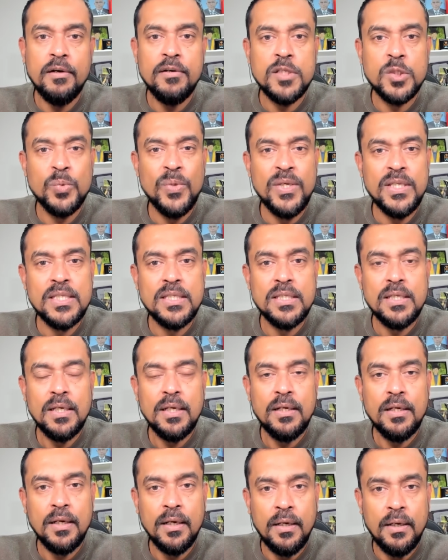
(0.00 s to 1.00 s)
Swiss
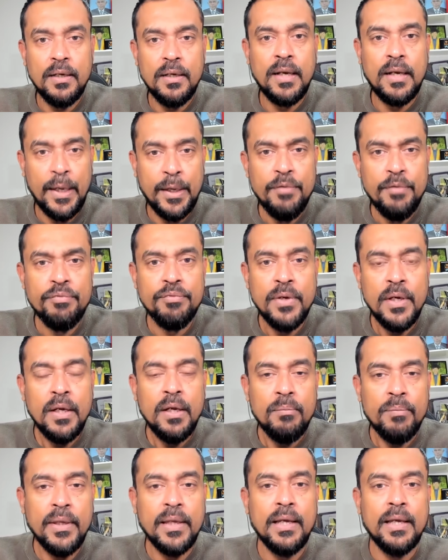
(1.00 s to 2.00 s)
knife,
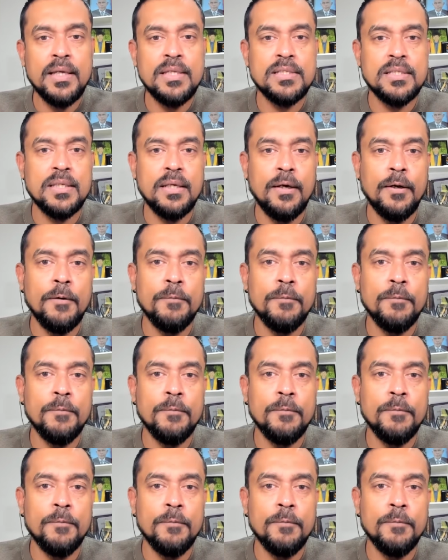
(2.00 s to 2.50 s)
because